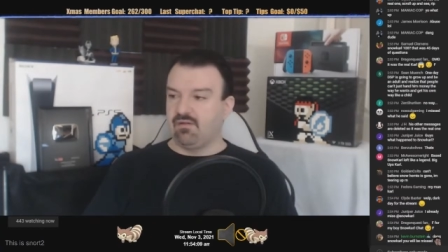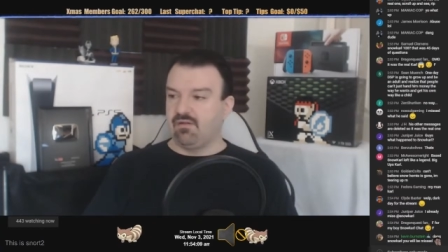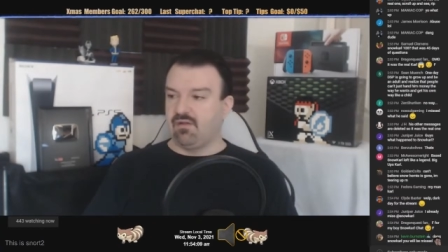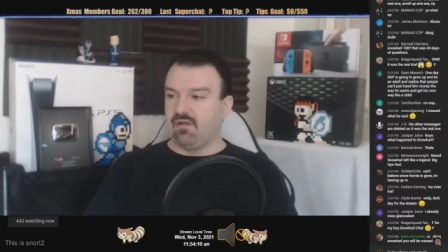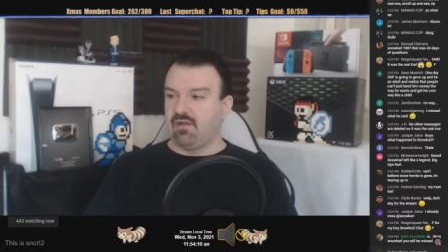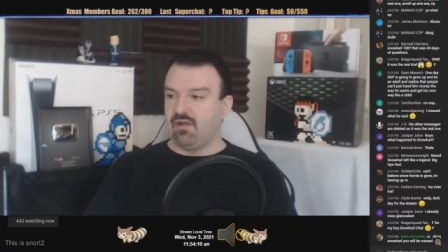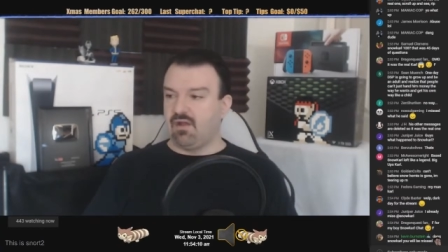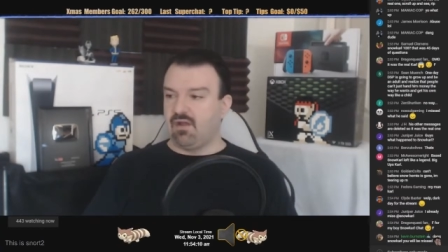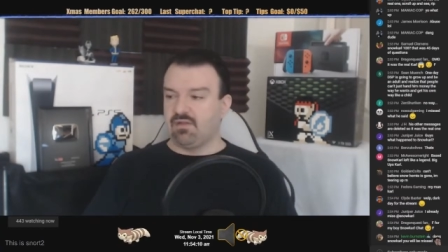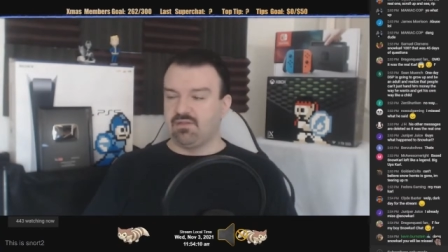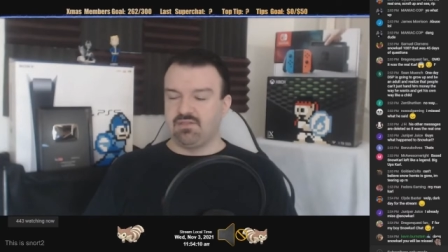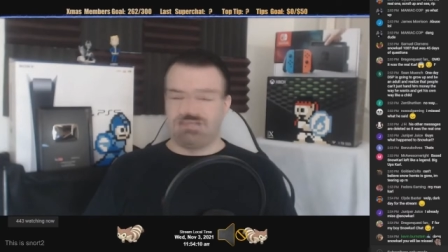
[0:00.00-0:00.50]

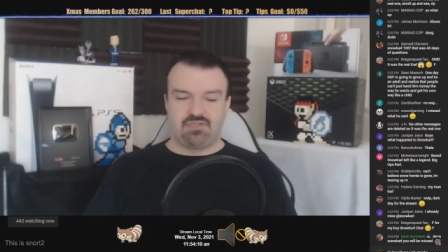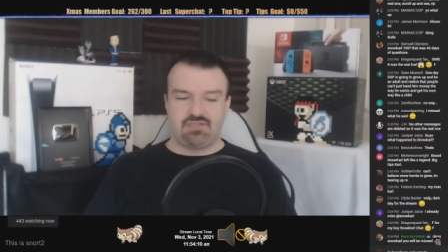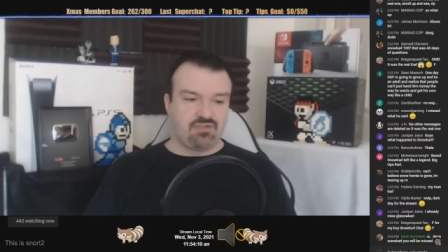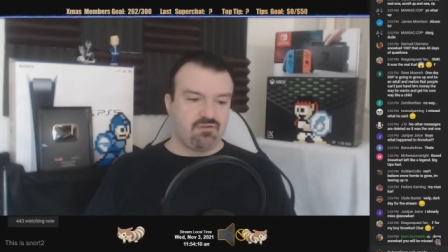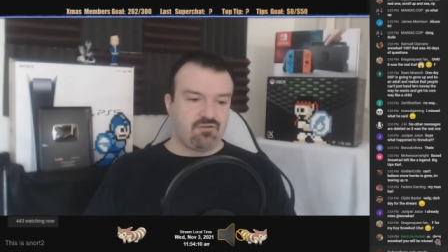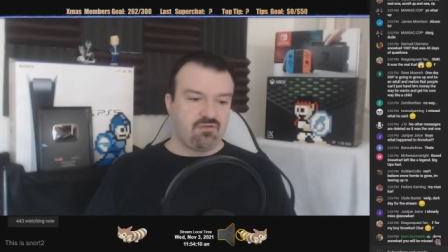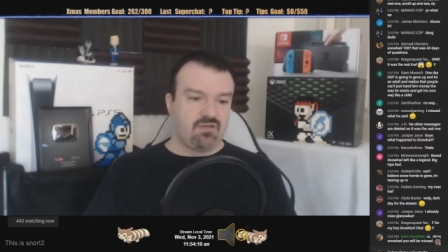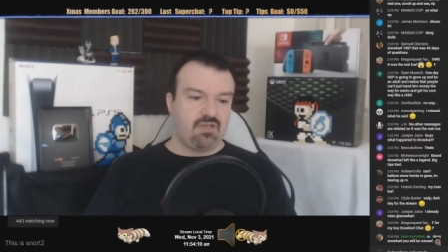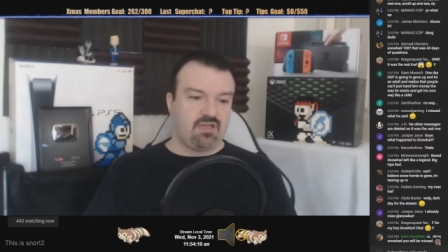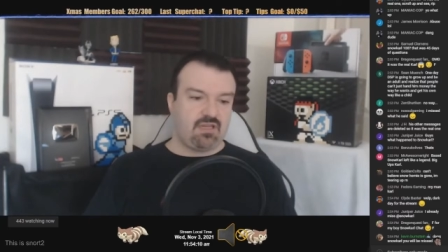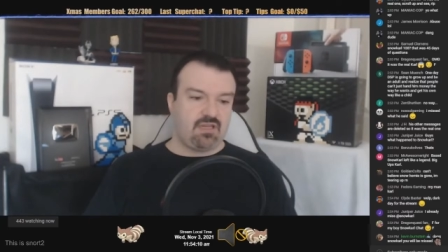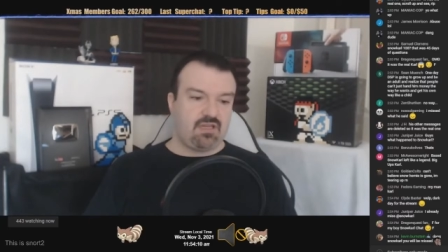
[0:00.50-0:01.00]
on the
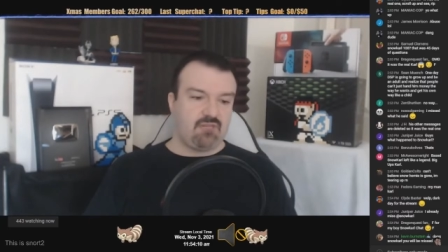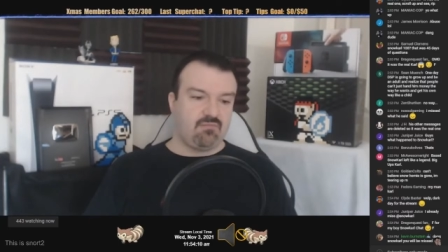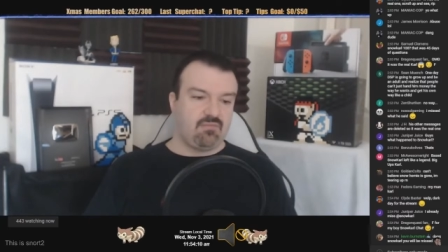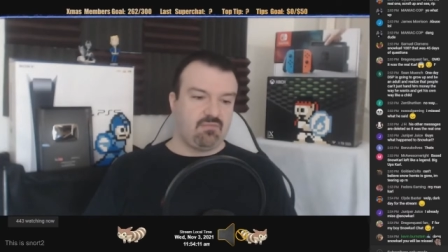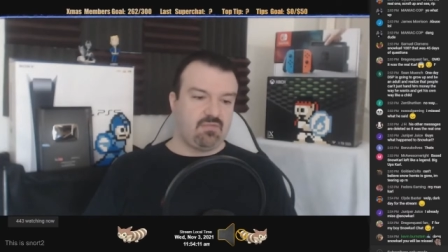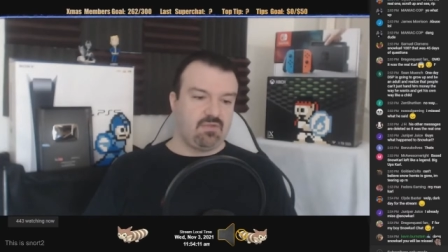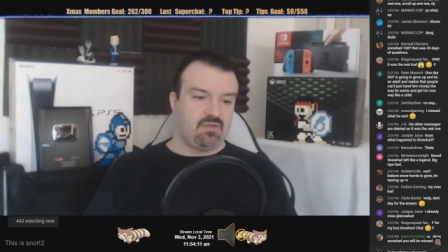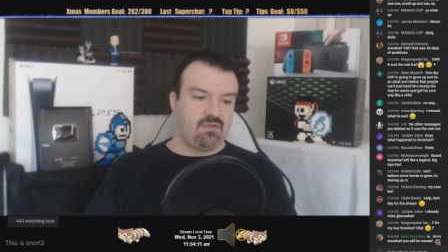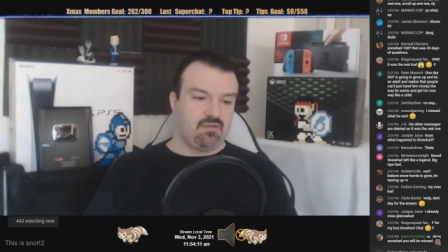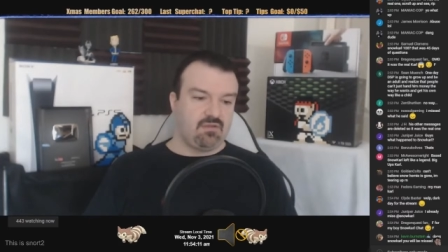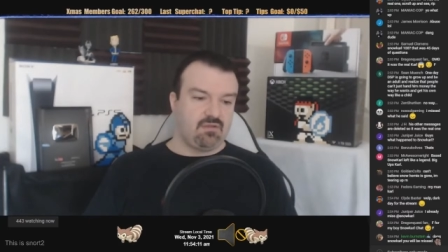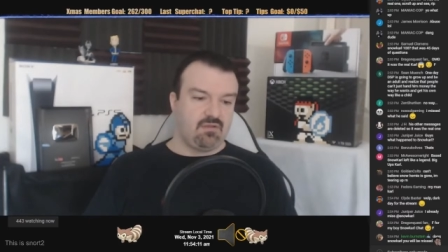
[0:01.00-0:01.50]
stream,
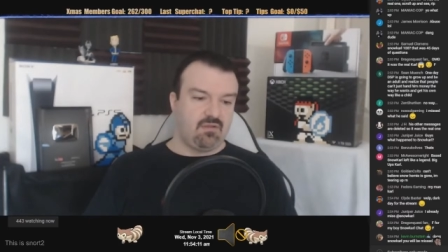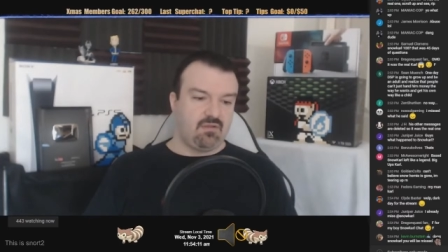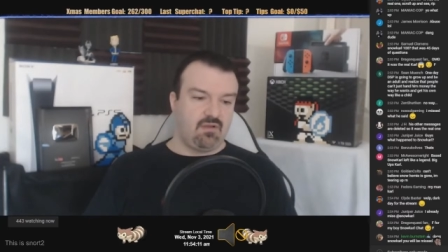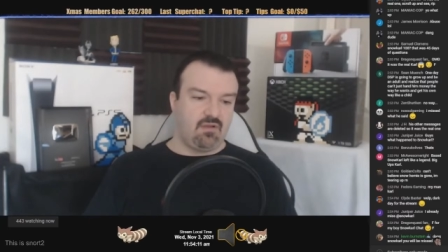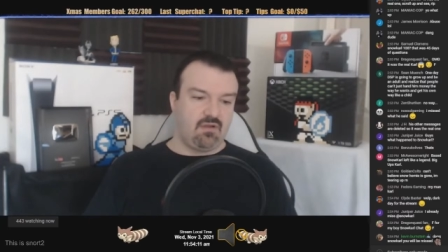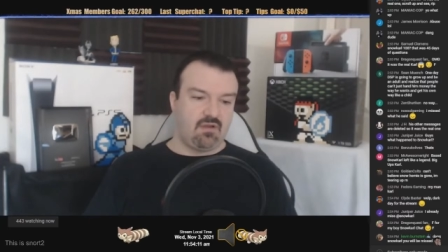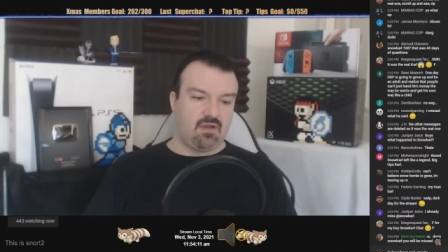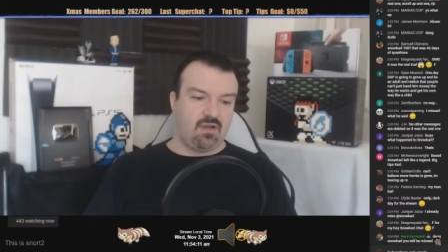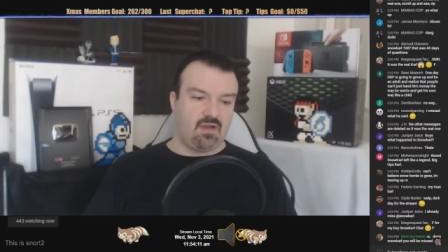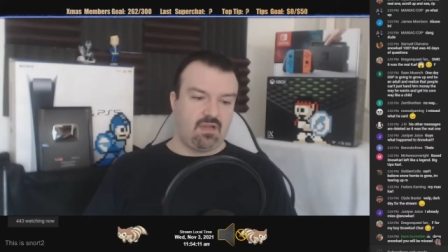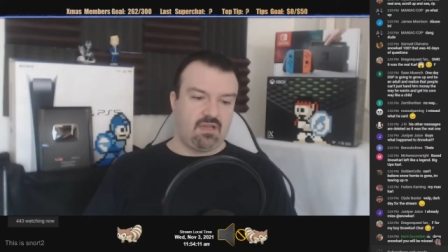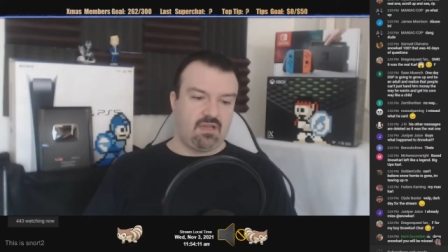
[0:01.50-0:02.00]
all
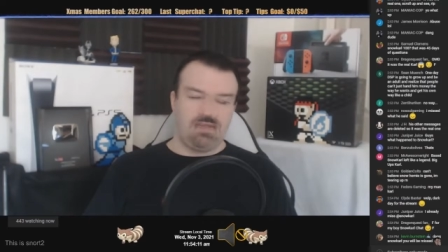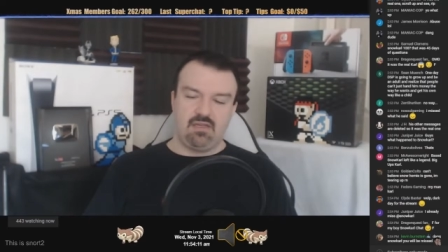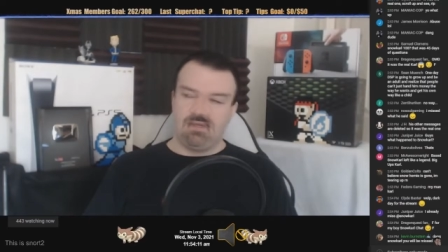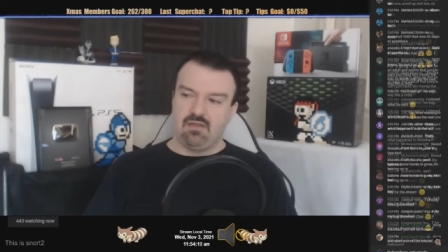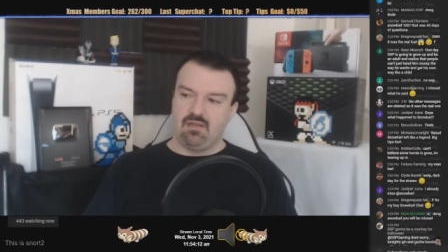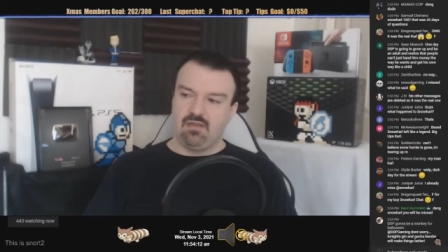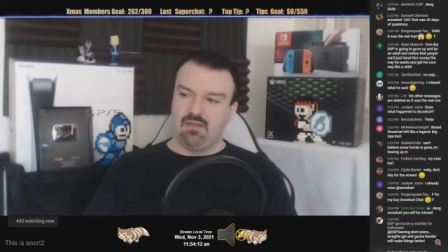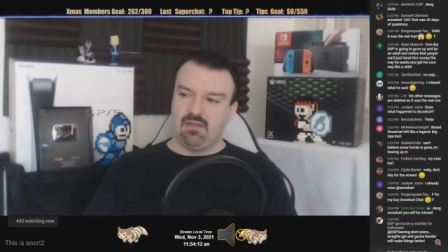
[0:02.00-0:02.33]
right,